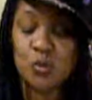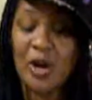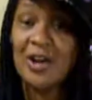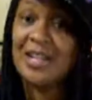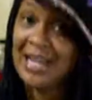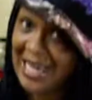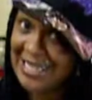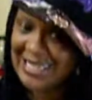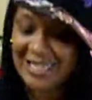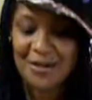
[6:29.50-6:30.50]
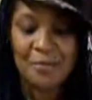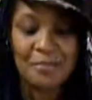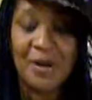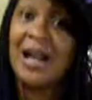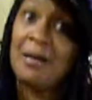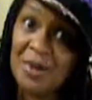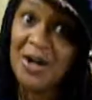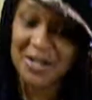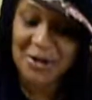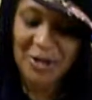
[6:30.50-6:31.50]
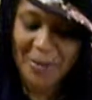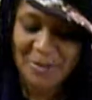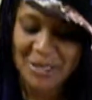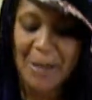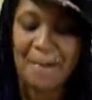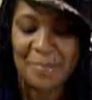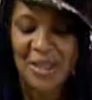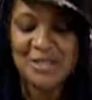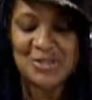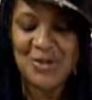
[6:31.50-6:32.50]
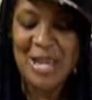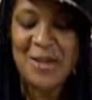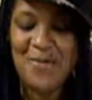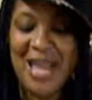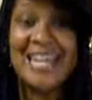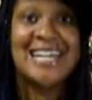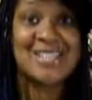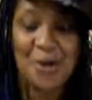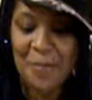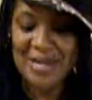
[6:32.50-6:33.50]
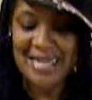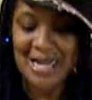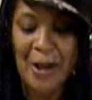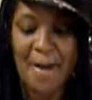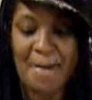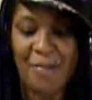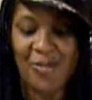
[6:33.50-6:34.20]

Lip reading: to swear that I did. But I bought it on Amazon. So anyway, let's open it up.